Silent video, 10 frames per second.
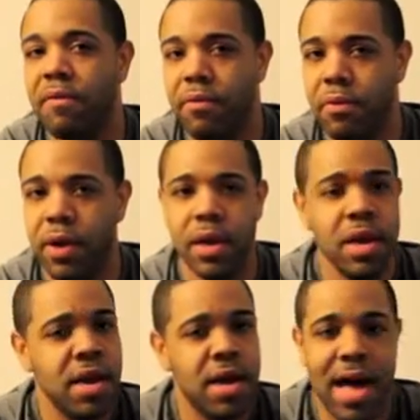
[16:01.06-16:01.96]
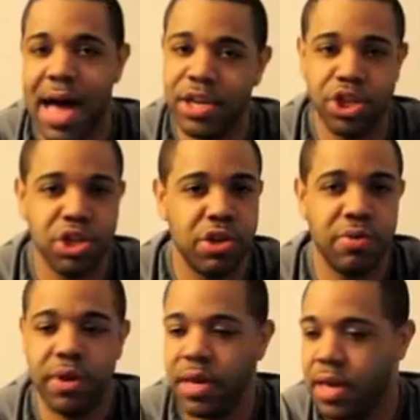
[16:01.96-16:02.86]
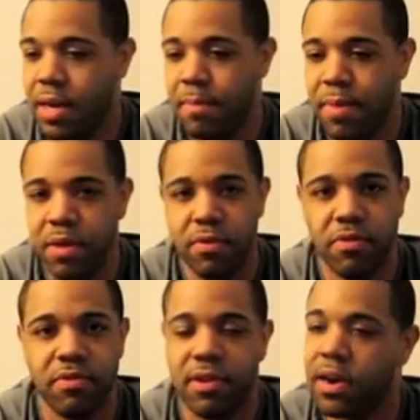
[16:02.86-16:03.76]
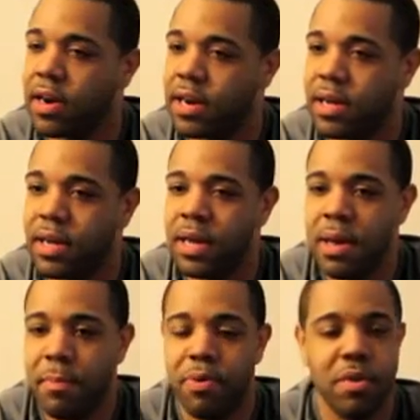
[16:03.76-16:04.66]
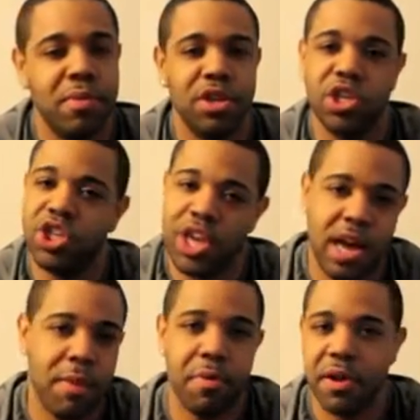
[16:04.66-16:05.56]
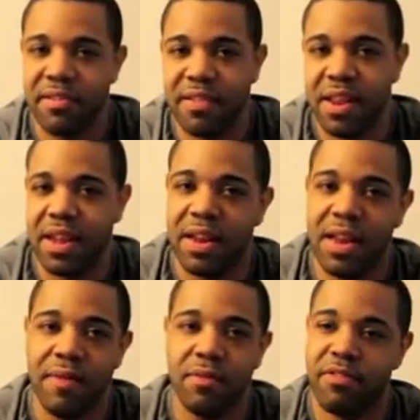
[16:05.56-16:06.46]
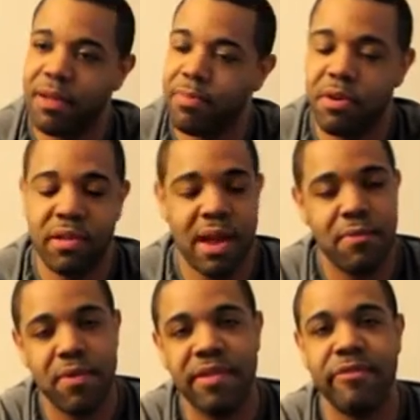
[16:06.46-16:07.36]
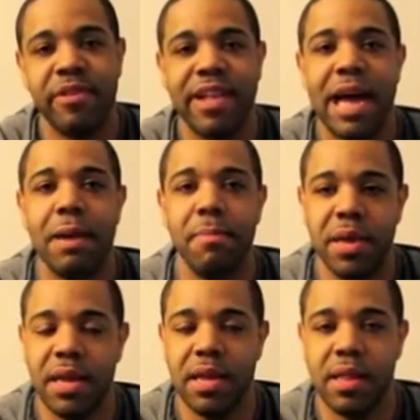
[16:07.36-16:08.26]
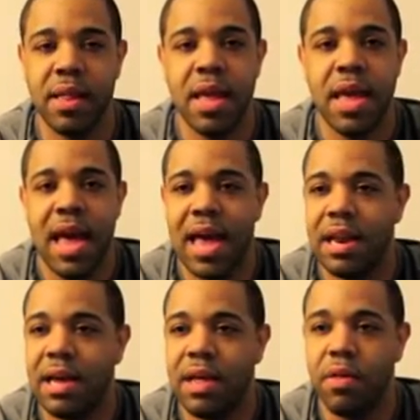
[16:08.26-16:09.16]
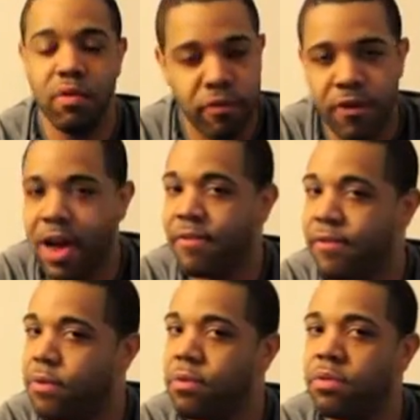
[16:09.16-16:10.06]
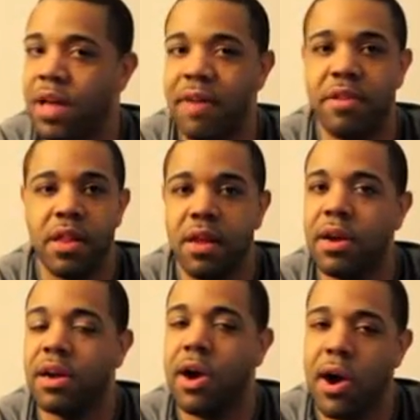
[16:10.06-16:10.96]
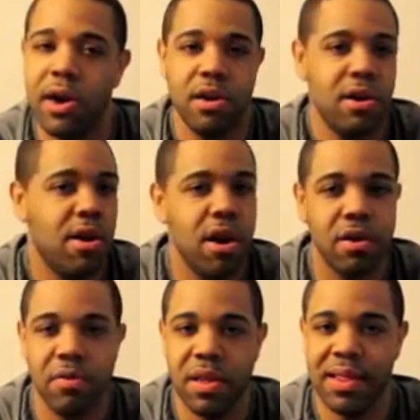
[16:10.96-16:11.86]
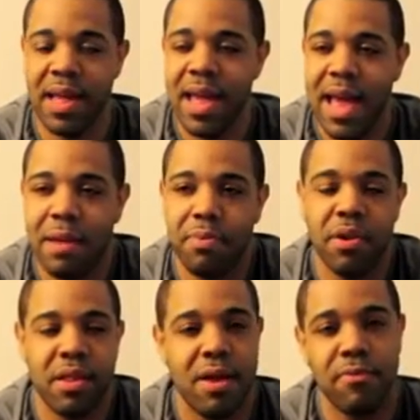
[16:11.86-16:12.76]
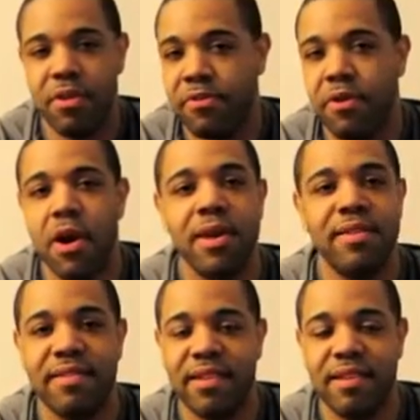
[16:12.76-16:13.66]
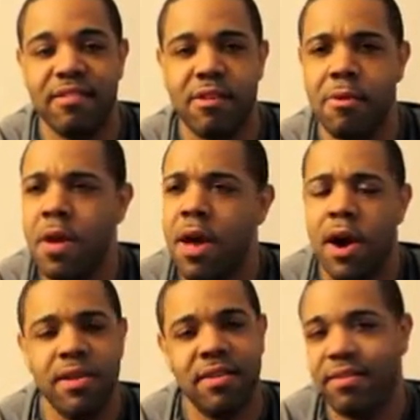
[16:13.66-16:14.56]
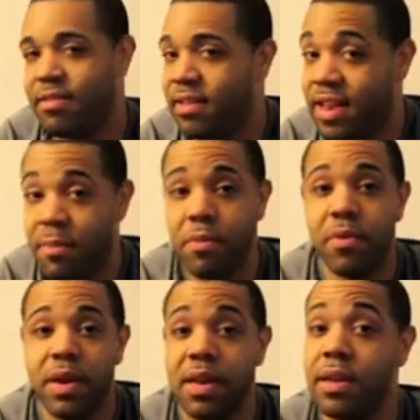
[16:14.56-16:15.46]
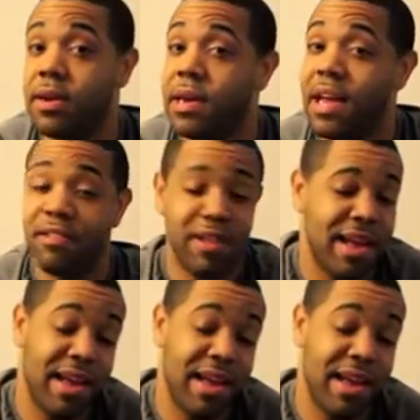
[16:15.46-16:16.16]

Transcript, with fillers: avoid. High sugary uh, meals are gonna pretty much jack up our insulin levels and put us at risk for diabetes. And uh, those fried foods obviously are gonna harden our arteries and put us at risk for heart disease. So heart disease is the number one killer. That's,